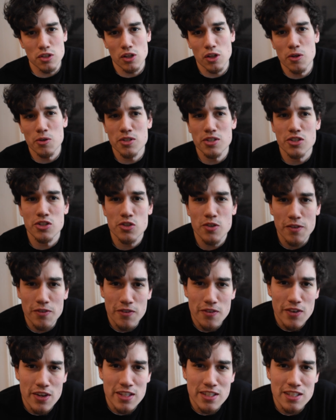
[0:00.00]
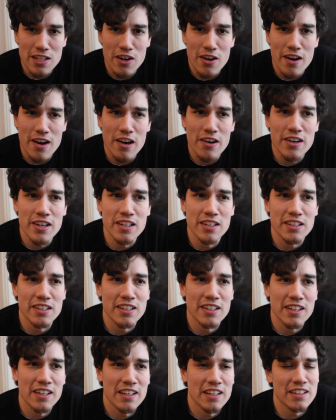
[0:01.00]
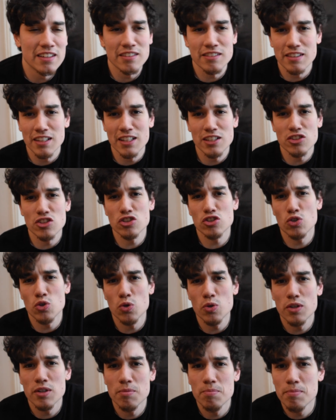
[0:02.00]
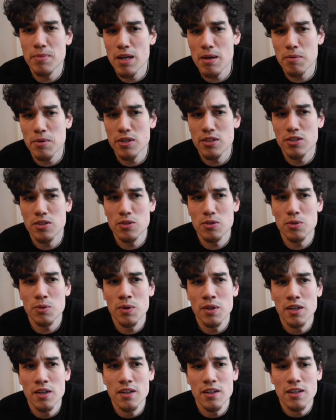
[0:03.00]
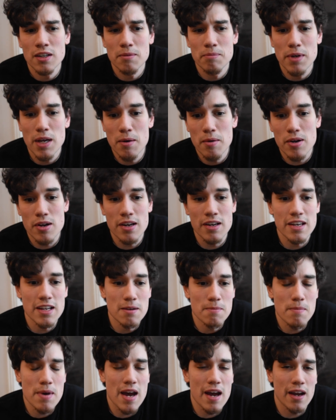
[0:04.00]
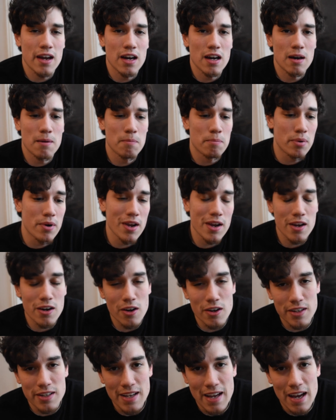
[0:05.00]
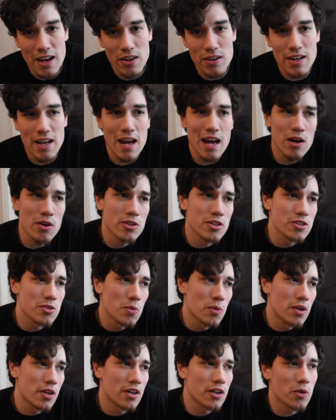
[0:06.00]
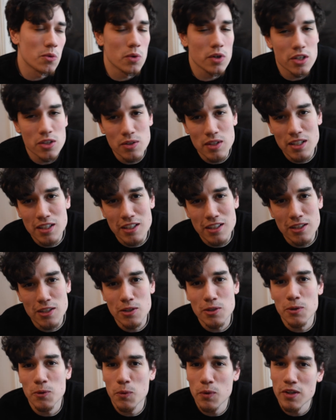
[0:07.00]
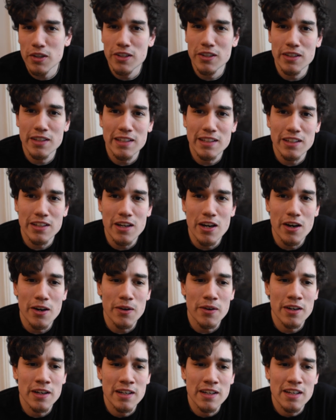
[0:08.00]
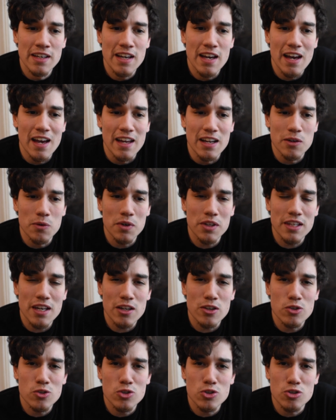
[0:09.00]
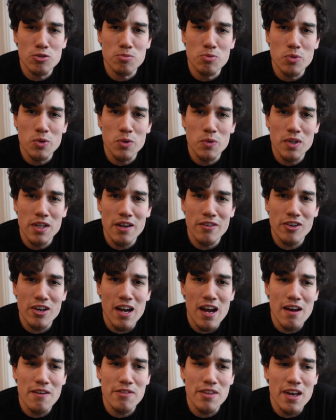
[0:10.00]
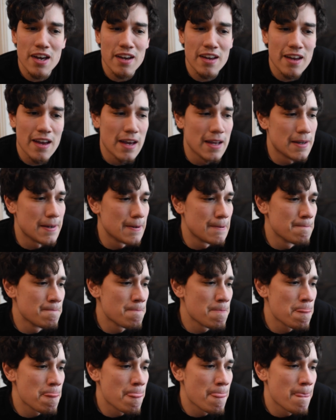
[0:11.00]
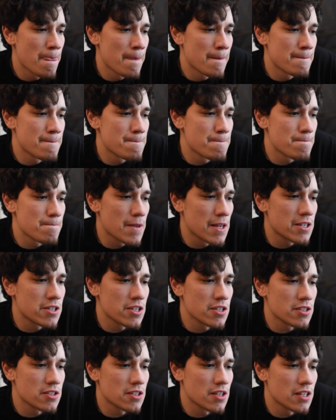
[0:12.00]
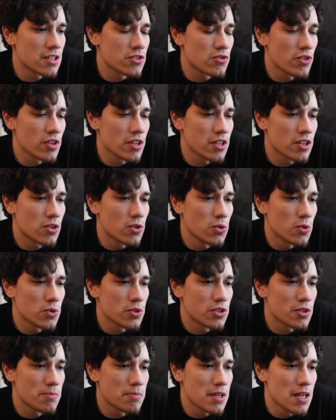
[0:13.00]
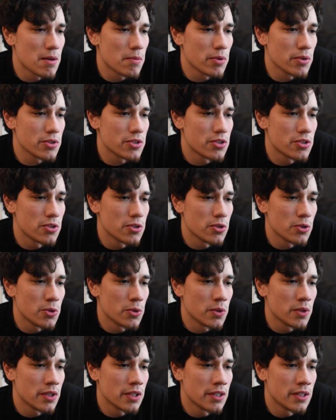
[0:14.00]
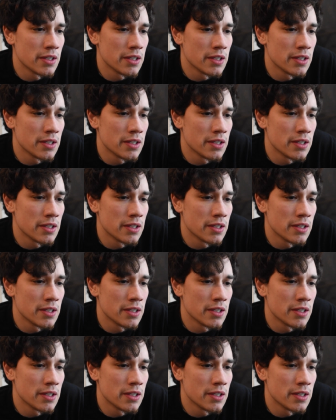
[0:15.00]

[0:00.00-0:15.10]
the closest drift events in our area? And it's just cool to be able to hit them back up, break it all down. How does it work? Where do you need to do? Where do you need to go? And without YouTube, we would never have that. And it's really cool to be able to